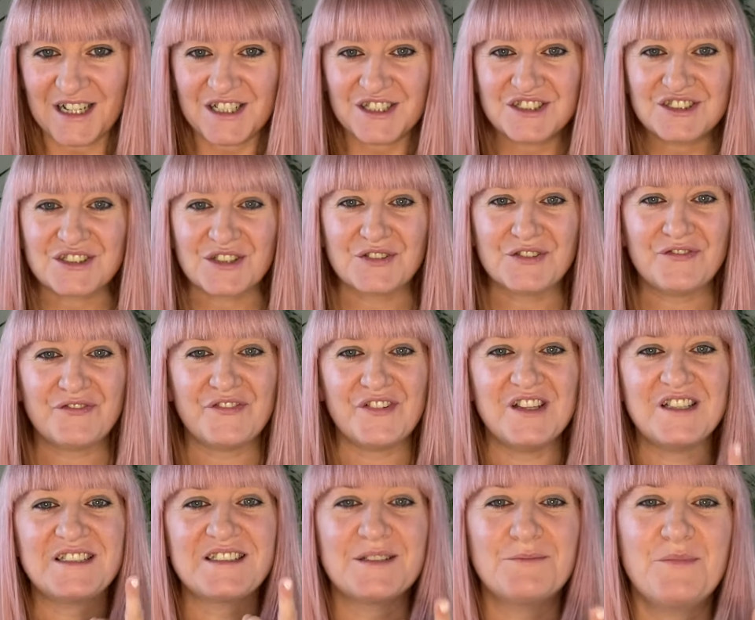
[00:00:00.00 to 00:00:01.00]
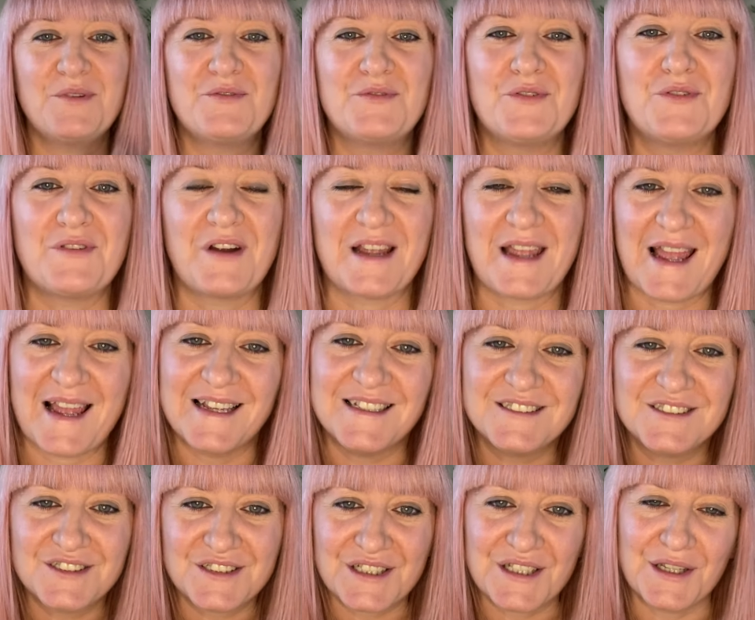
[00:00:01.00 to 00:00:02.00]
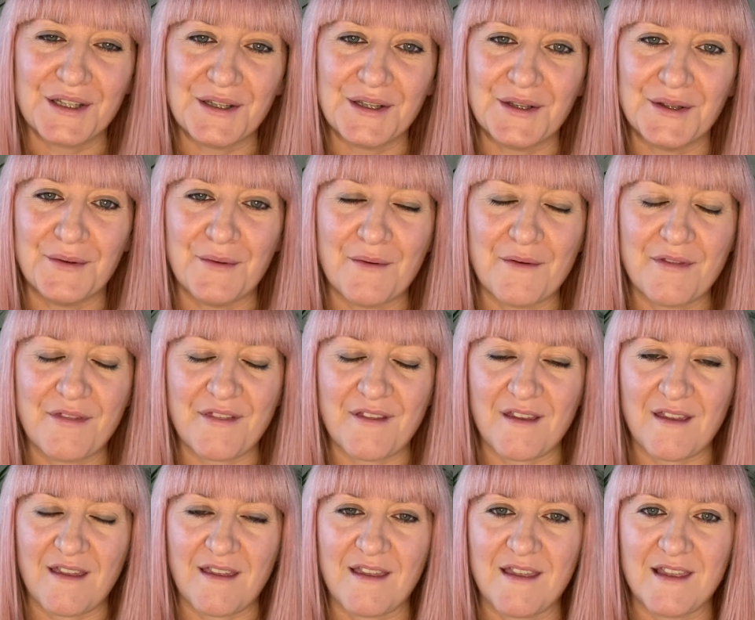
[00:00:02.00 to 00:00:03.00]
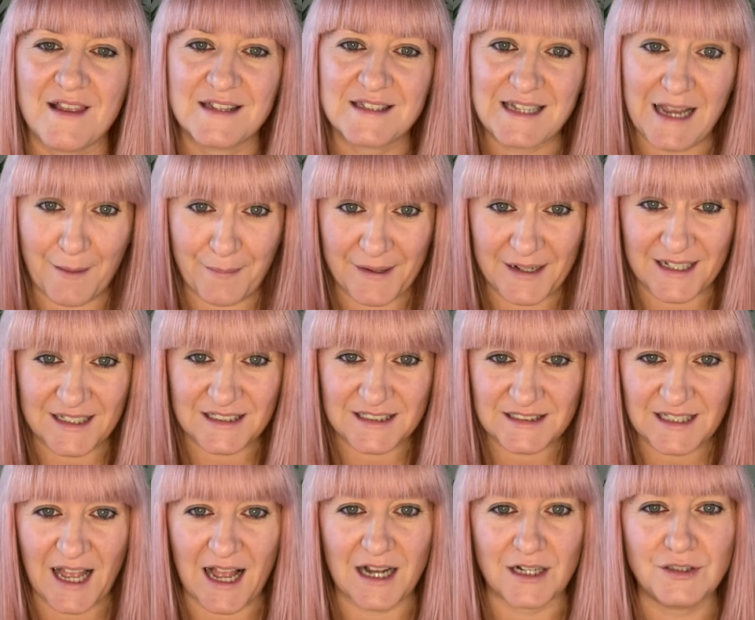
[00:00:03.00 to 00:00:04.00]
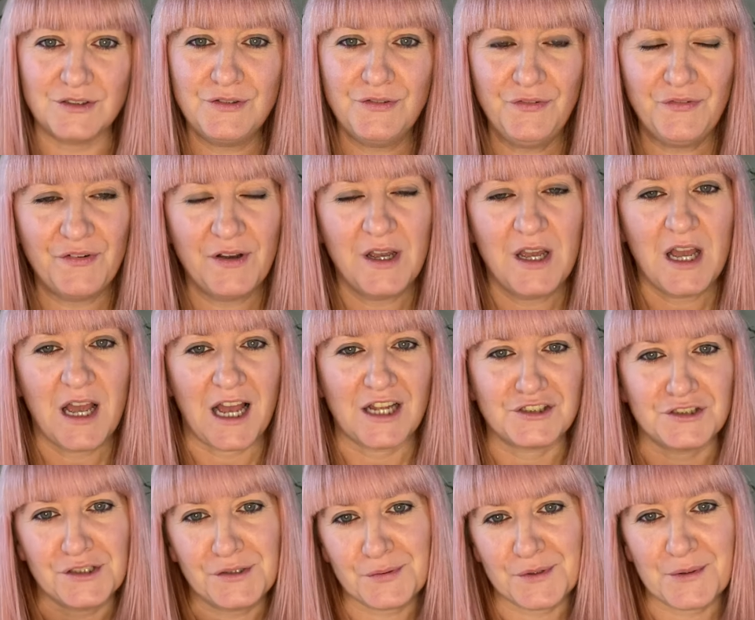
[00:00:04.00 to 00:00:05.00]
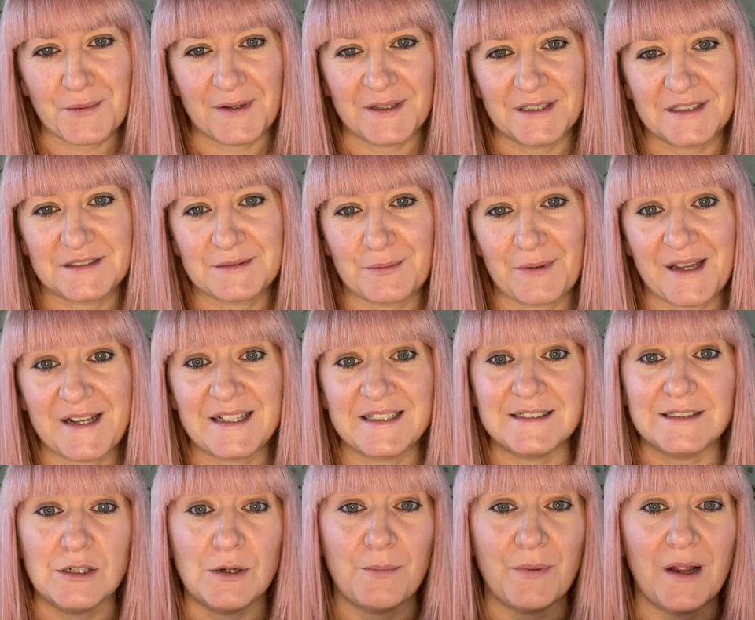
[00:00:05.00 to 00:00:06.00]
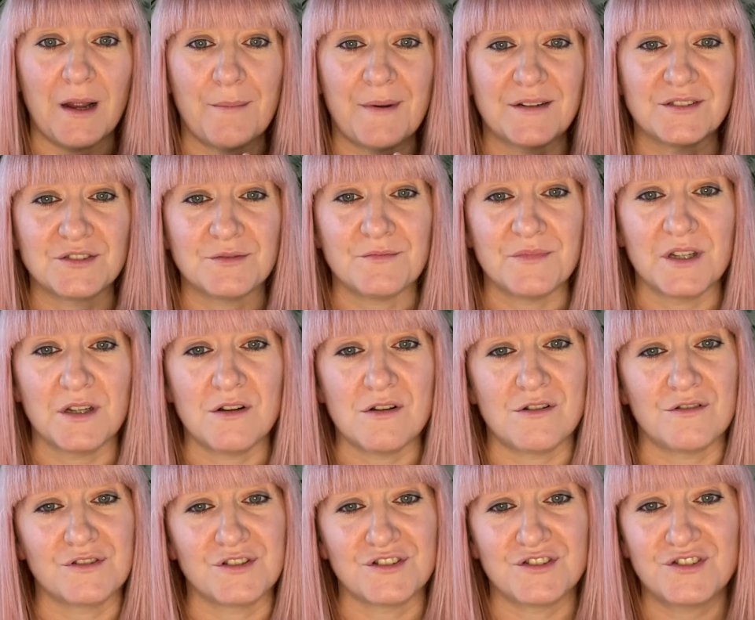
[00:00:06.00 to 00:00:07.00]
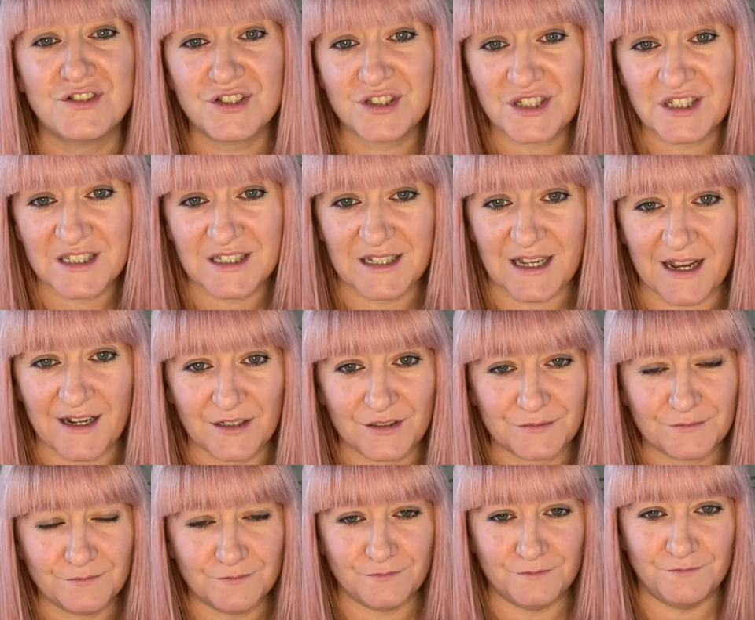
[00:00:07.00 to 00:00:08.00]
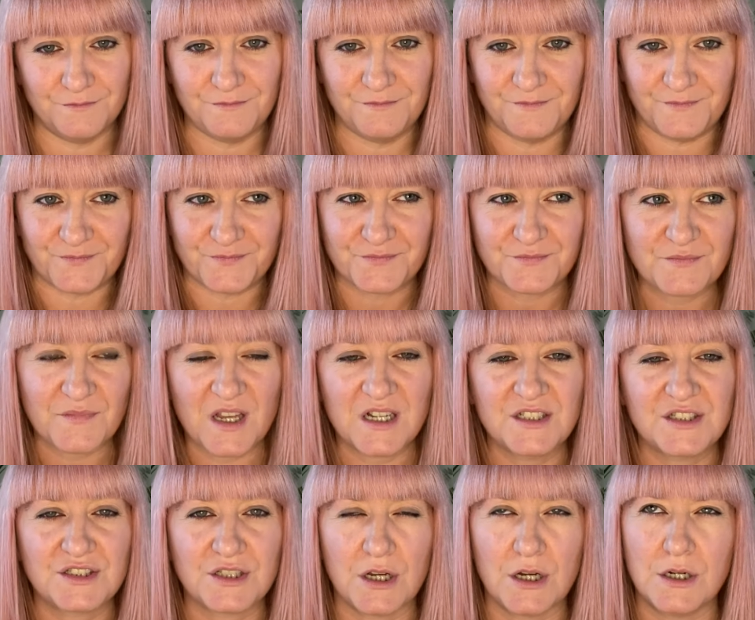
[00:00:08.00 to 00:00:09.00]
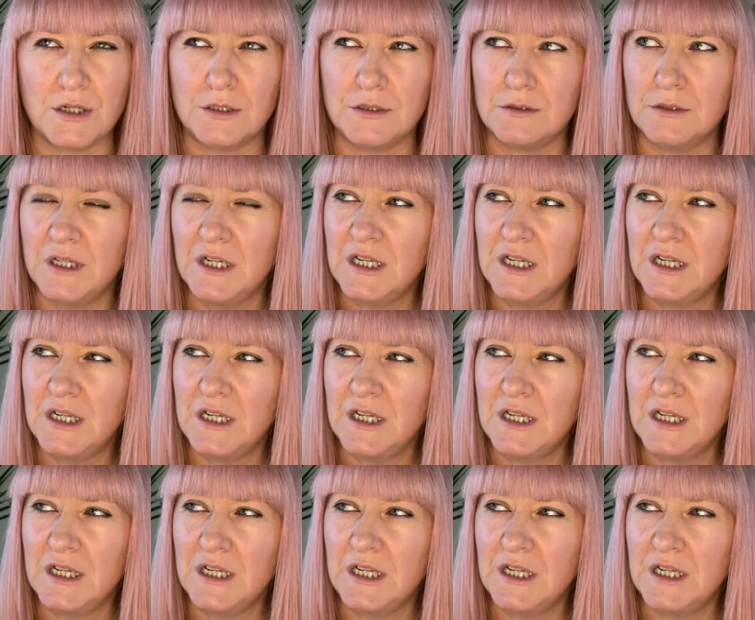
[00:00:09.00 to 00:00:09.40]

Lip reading: So the first thing before I get into the tapping itself, I just want to explain a little bit about something called the Sud Scale. So